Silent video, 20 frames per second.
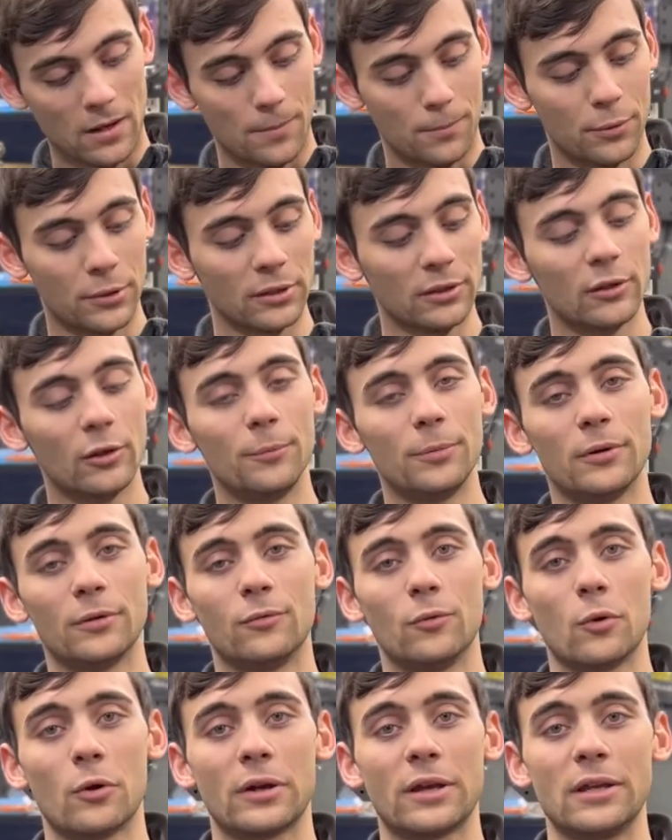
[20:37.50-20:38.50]
put a little bit
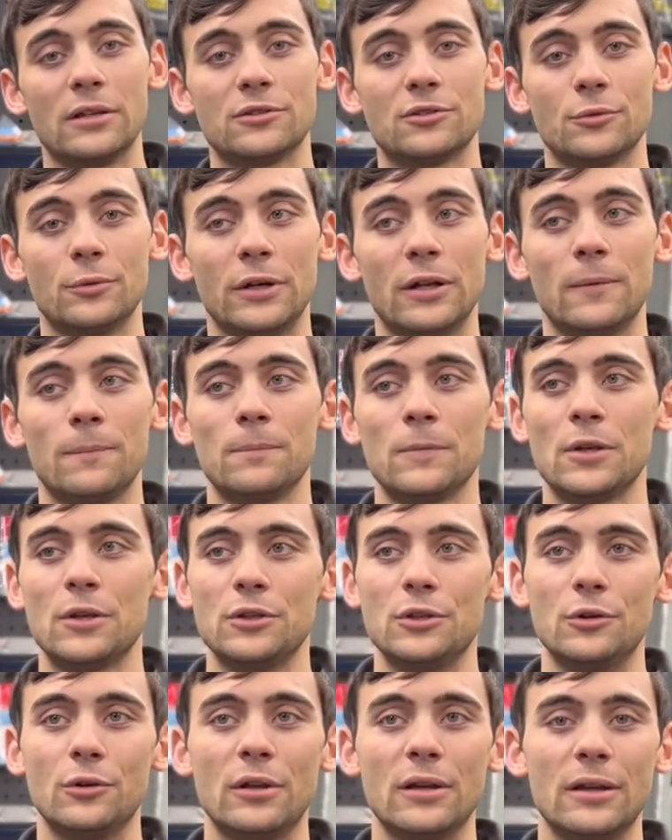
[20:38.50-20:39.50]
of work into it,
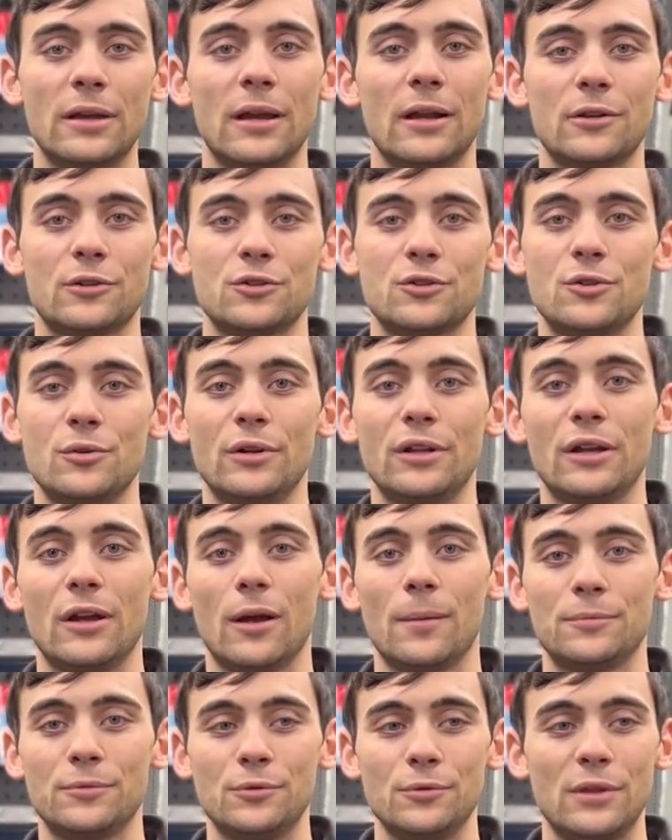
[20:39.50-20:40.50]
you can get it shooting
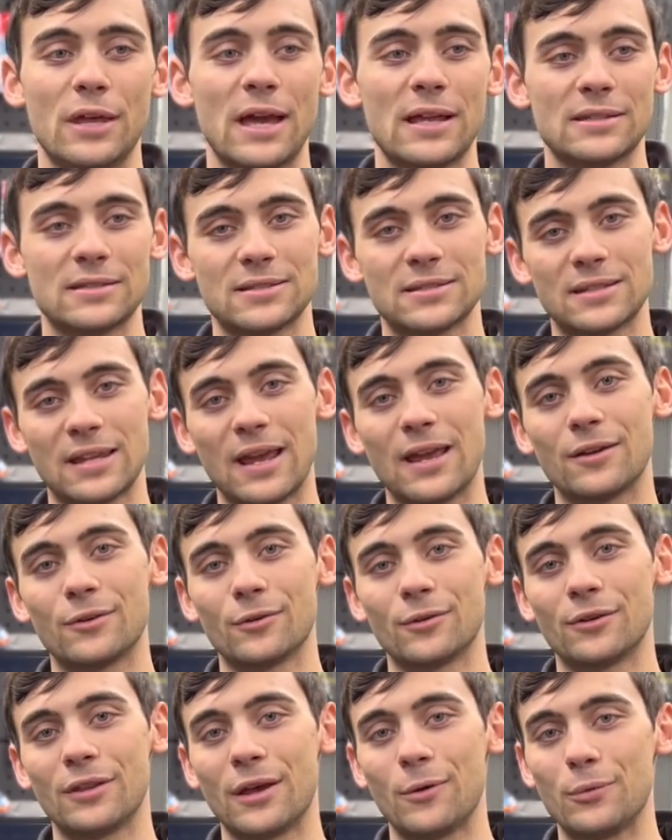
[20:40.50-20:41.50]
up to that
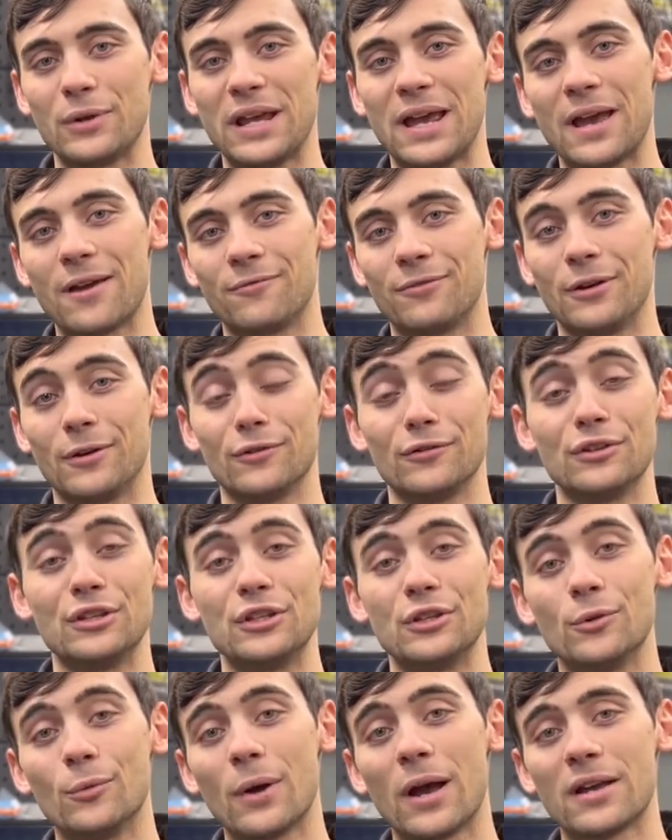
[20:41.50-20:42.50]
standard that we have here in
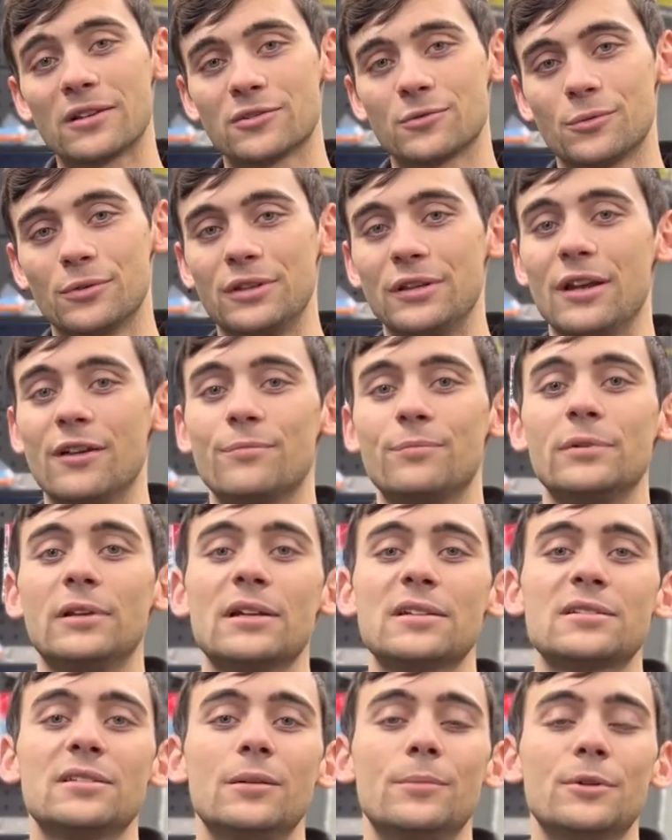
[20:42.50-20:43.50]
the US, where the
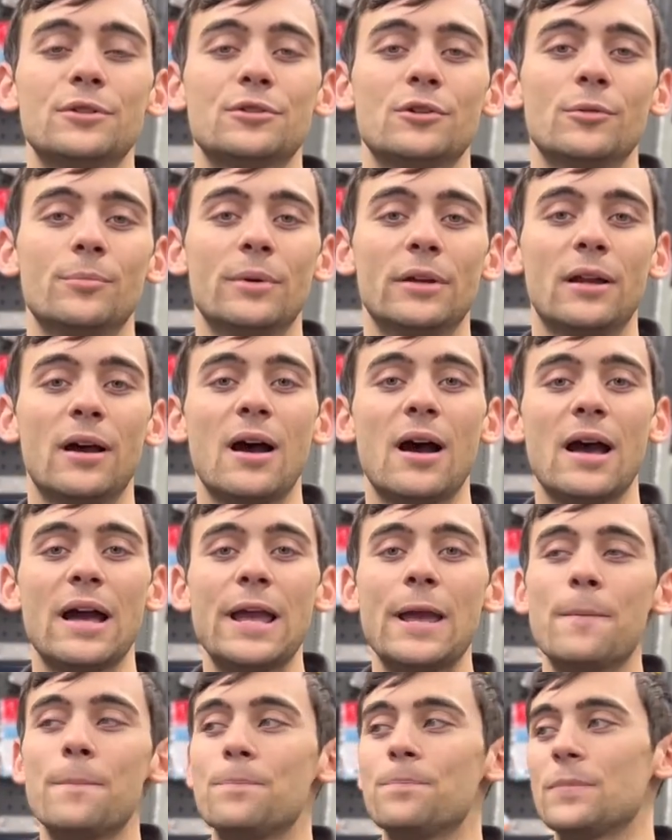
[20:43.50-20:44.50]
FPS limits are a bit
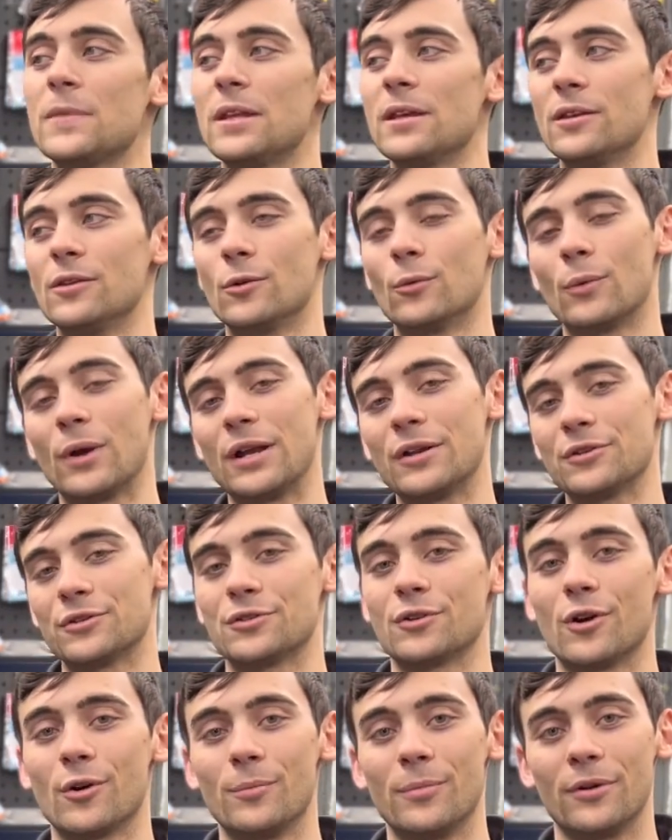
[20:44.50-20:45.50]
high and the
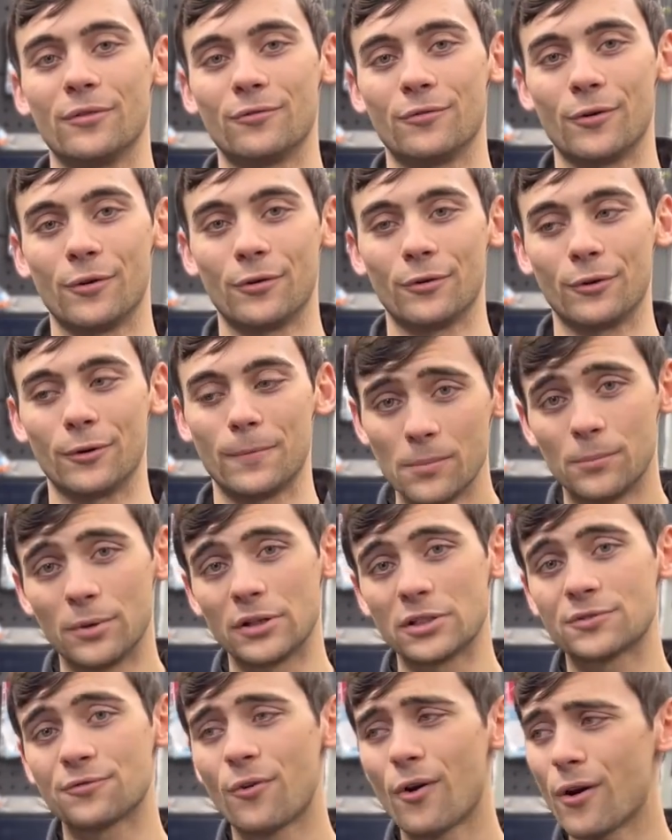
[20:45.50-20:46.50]
ranges are a bit further.
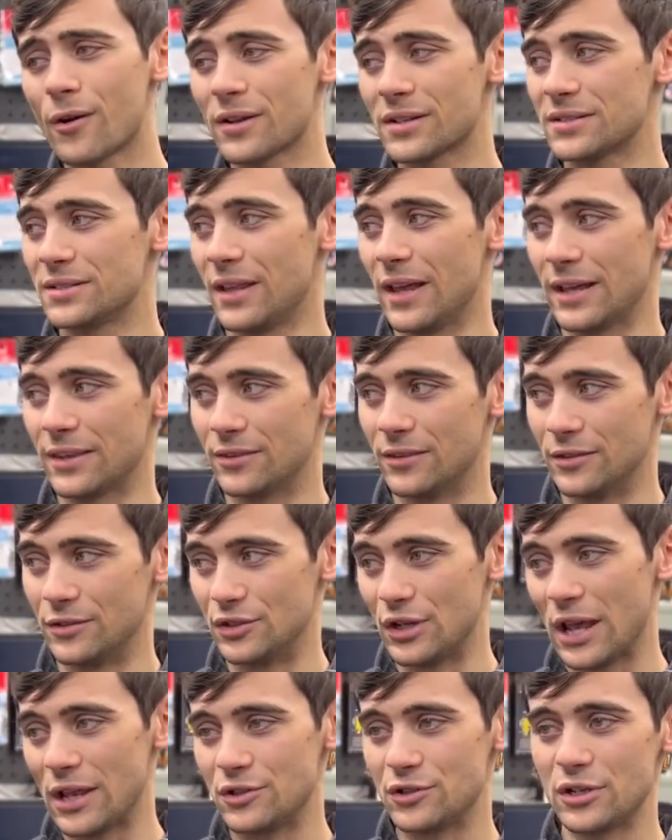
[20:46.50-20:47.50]
But as far as like the
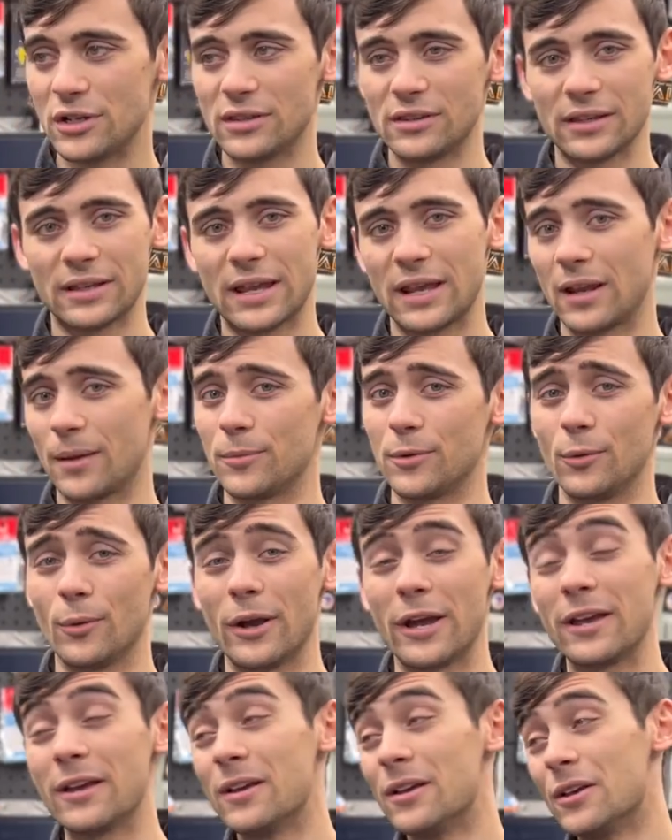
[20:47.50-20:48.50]
JG and the
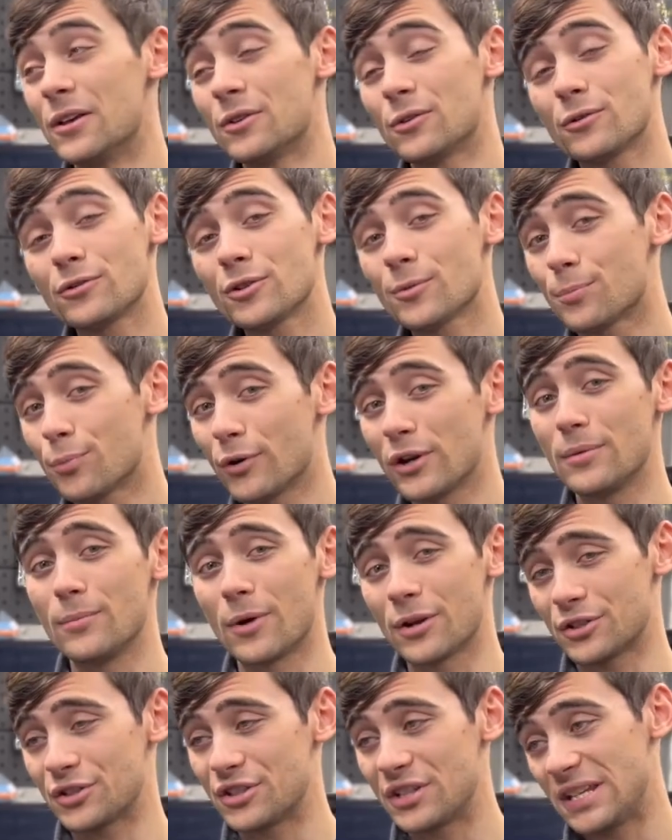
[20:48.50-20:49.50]
KWA, those are pretty
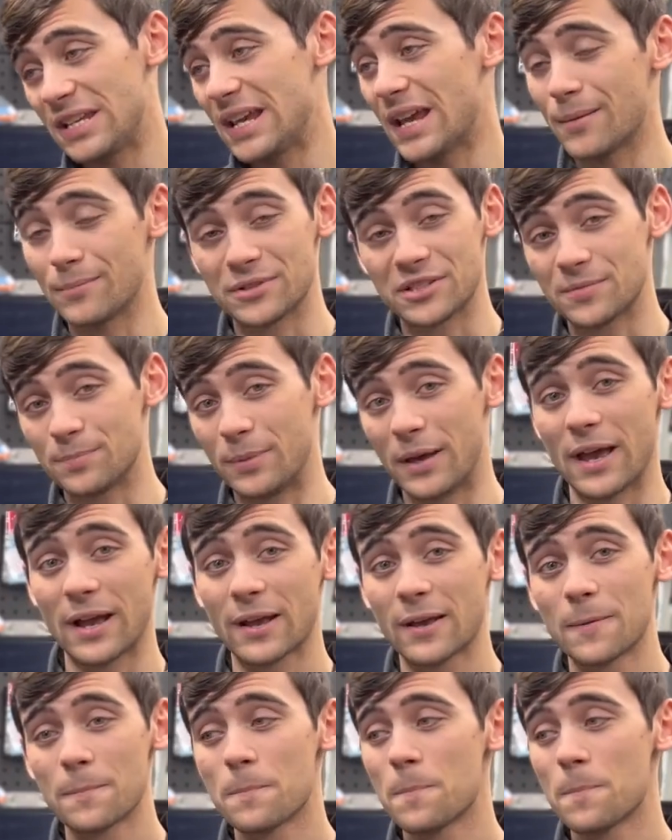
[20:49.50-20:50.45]
much TM spec,